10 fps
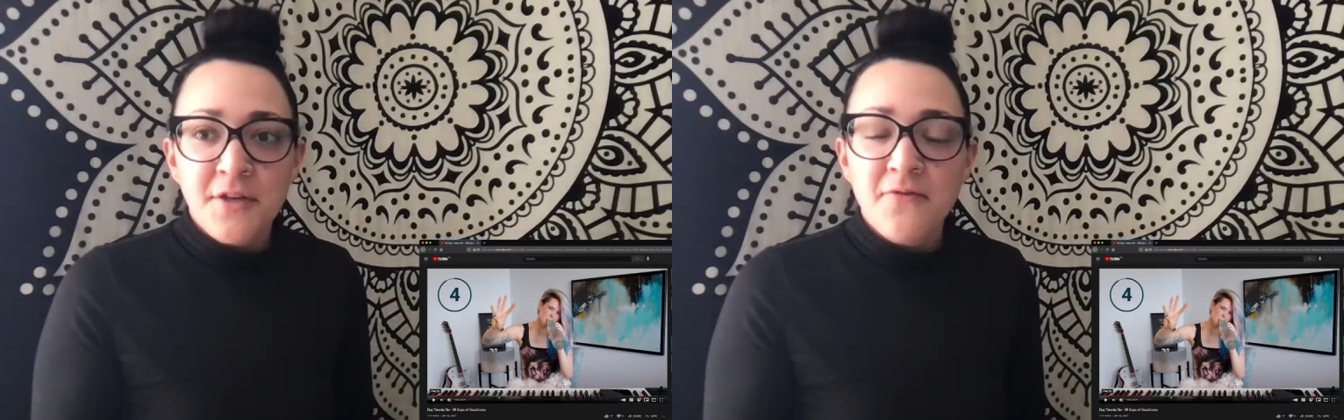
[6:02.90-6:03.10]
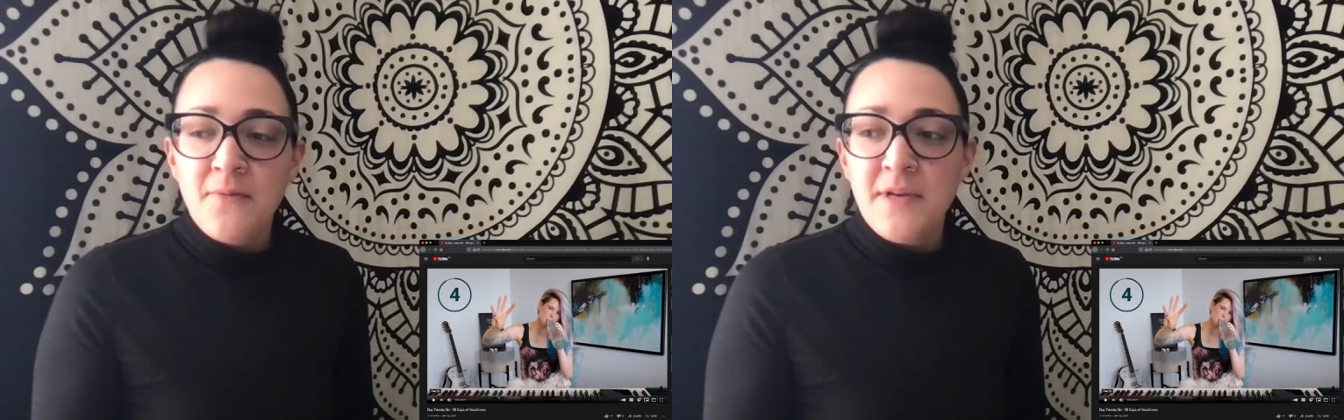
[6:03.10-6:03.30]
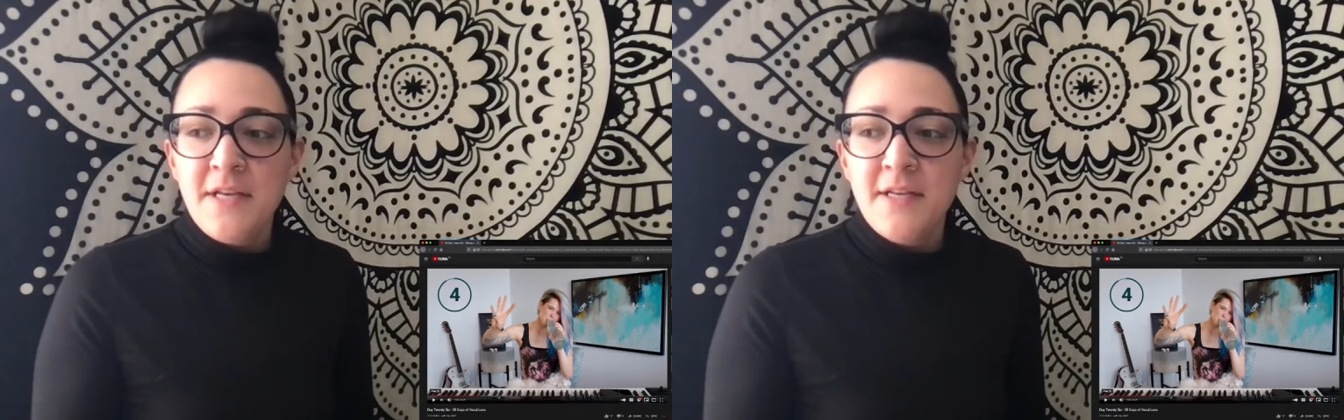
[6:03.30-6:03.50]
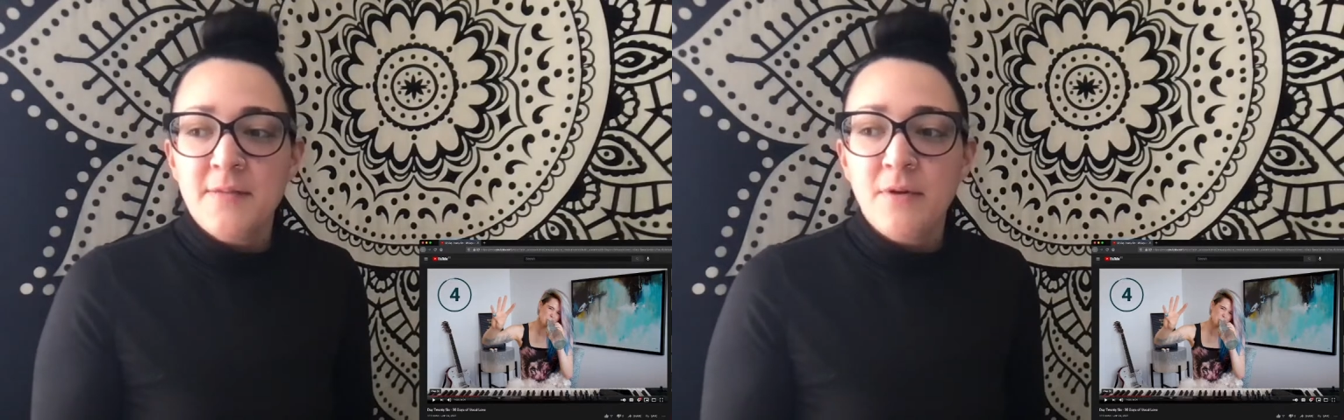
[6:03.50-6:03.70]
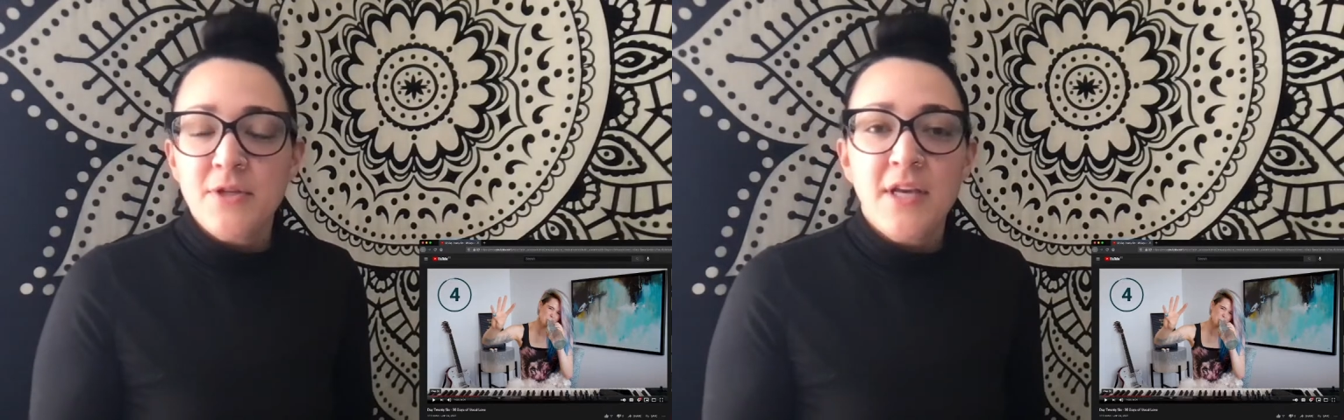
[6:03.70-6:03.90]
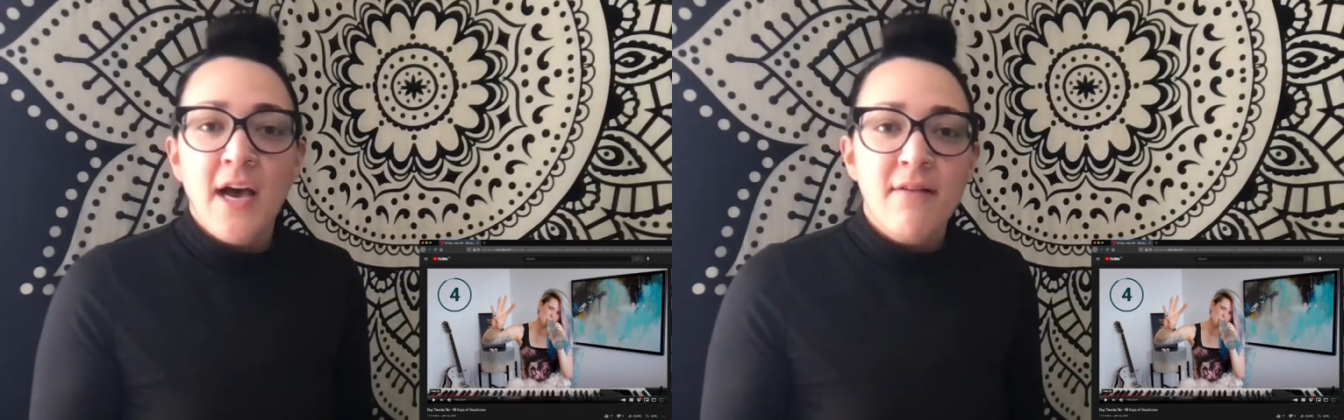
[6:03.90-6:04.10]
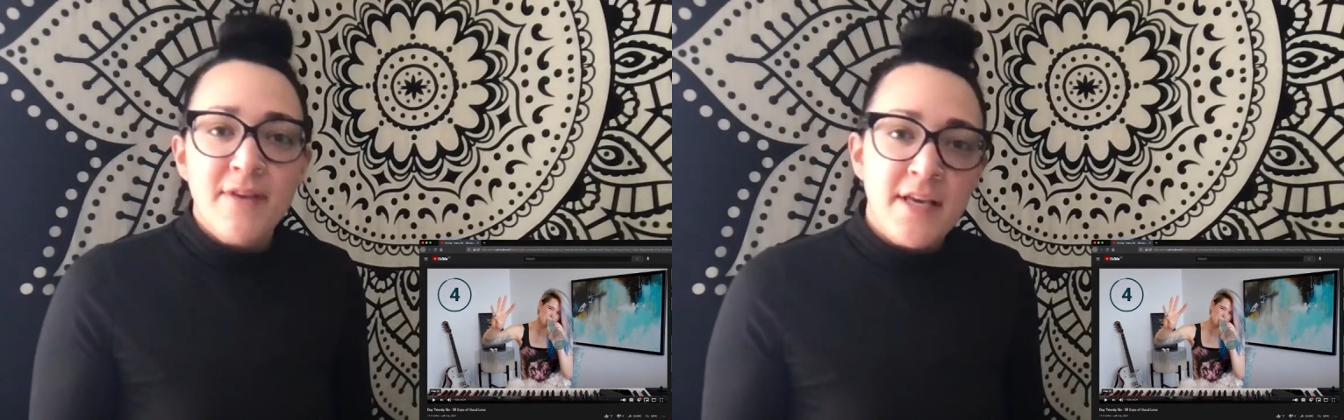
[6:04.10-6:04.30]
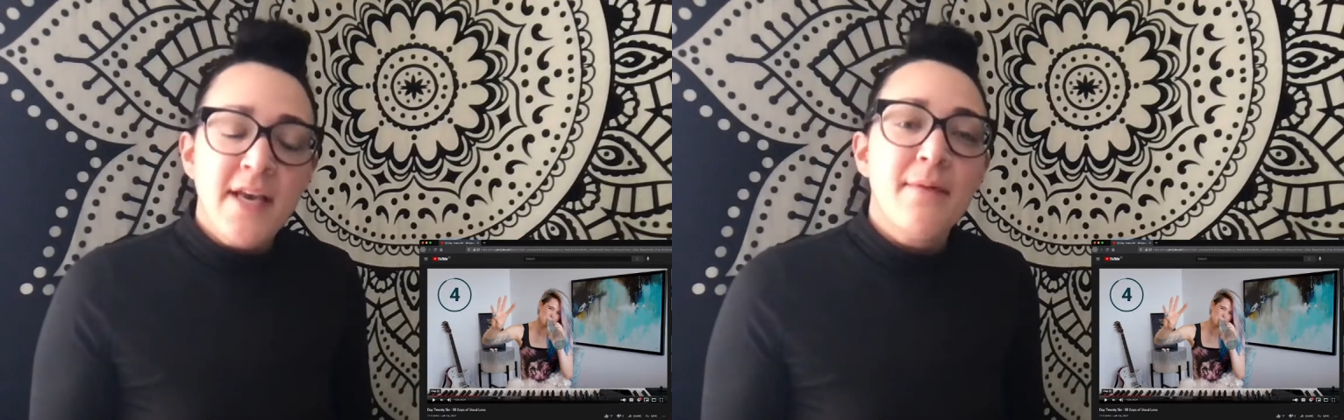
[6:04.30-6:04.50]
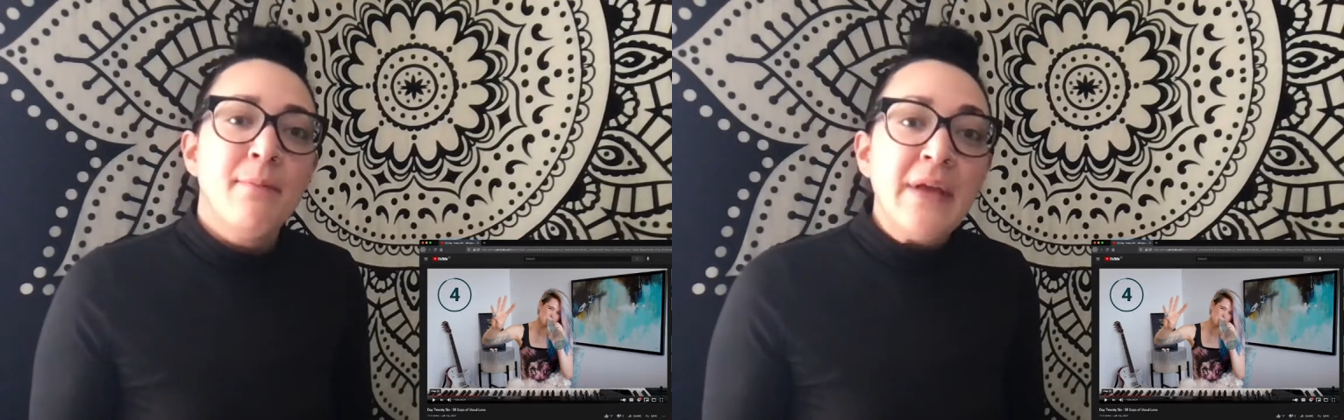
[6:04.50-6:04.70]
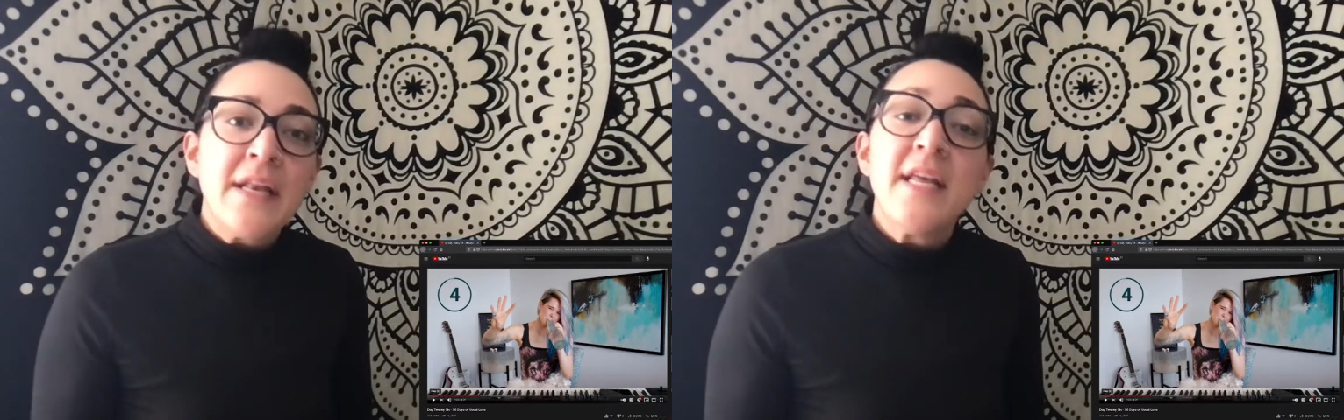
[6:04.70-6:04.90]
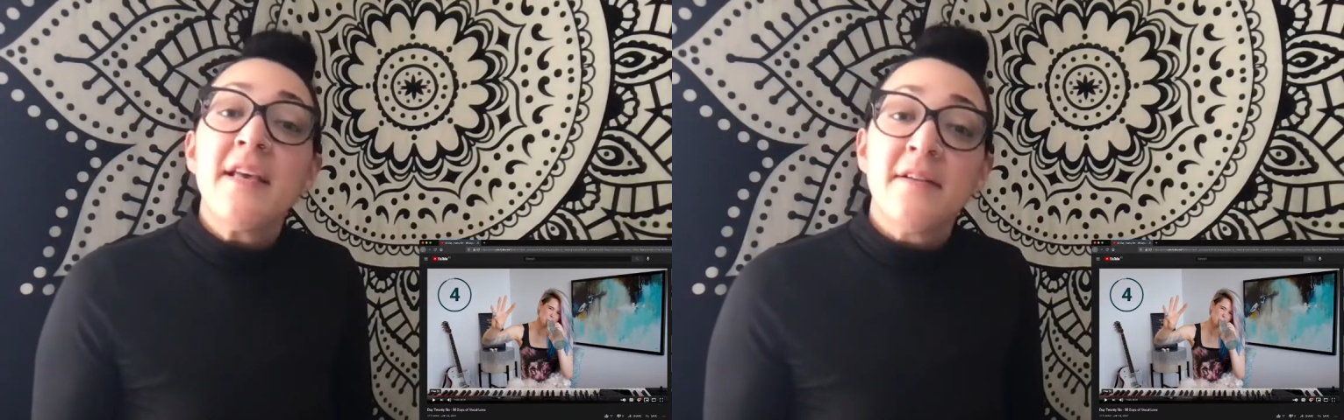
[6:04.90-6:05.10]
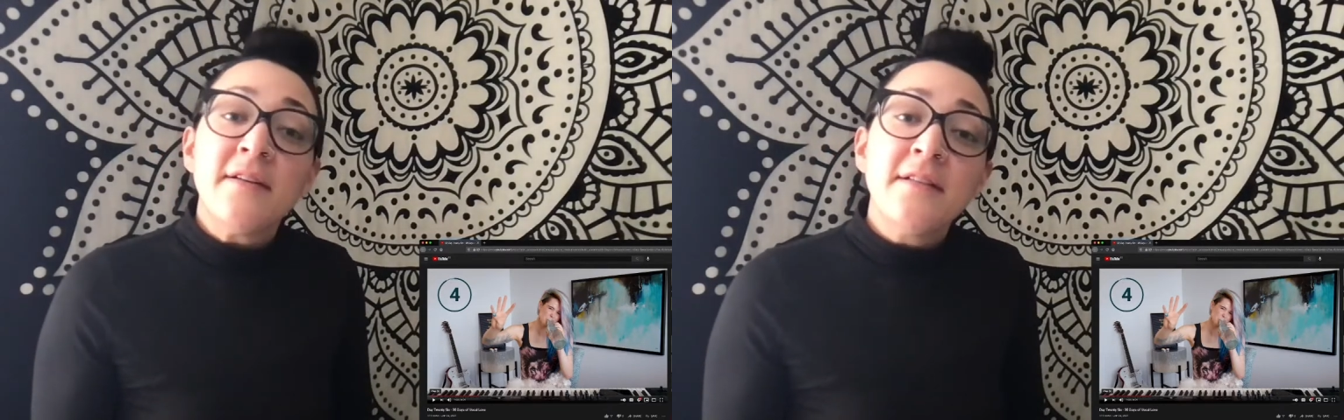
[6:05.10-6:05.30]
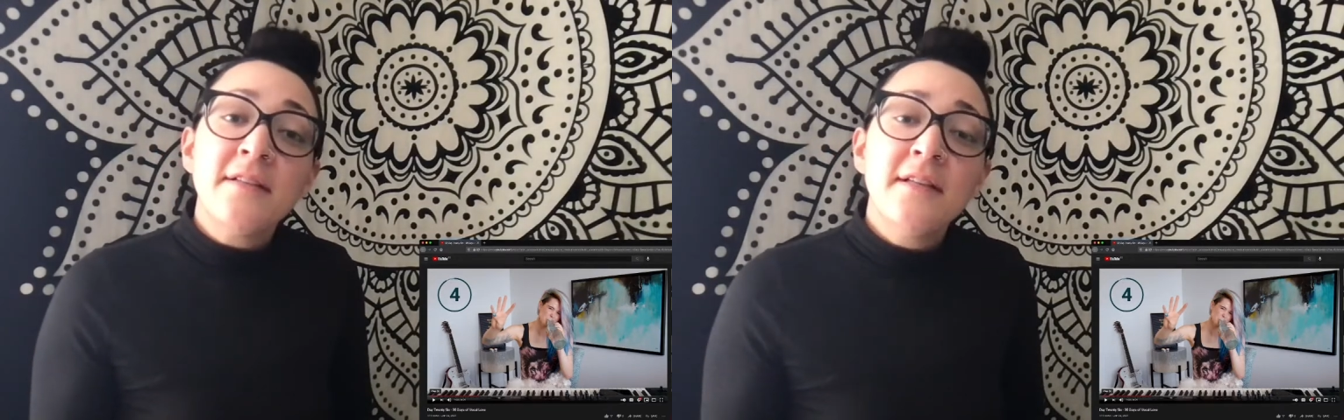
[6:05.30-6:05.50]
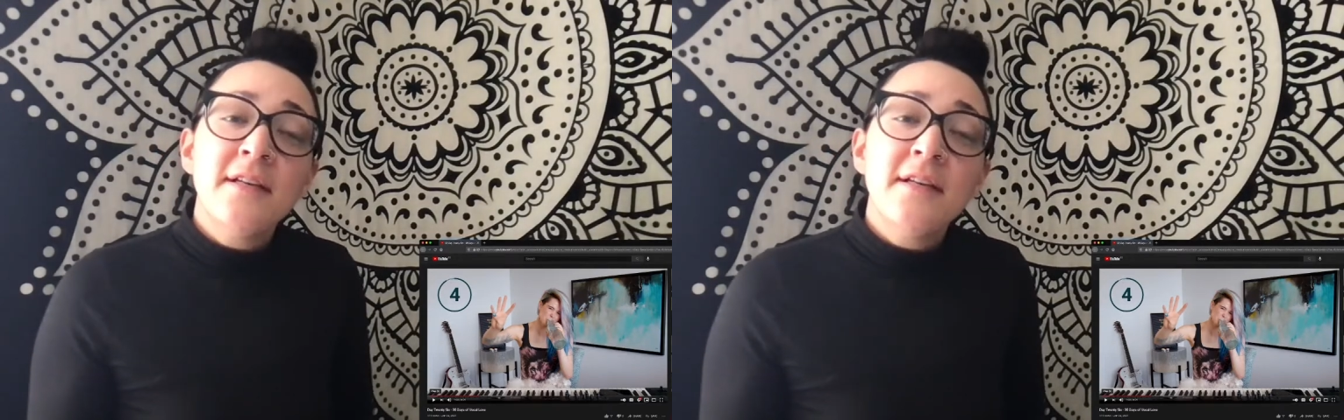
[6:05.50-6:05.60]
for me, especially having been ill.